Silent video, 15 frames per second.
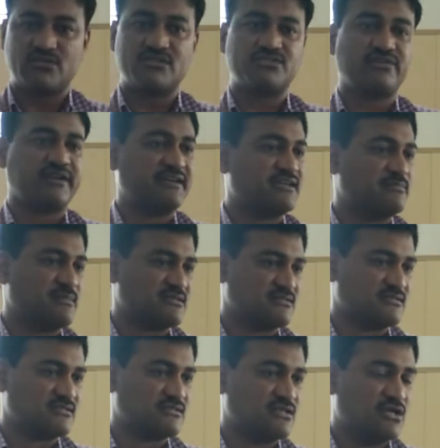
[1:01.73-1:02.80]
called striated
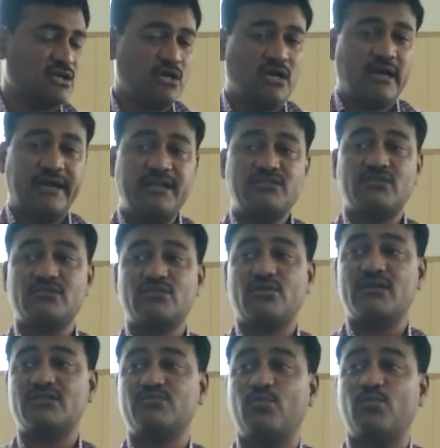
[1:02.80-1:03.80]
muscles. And it's also called as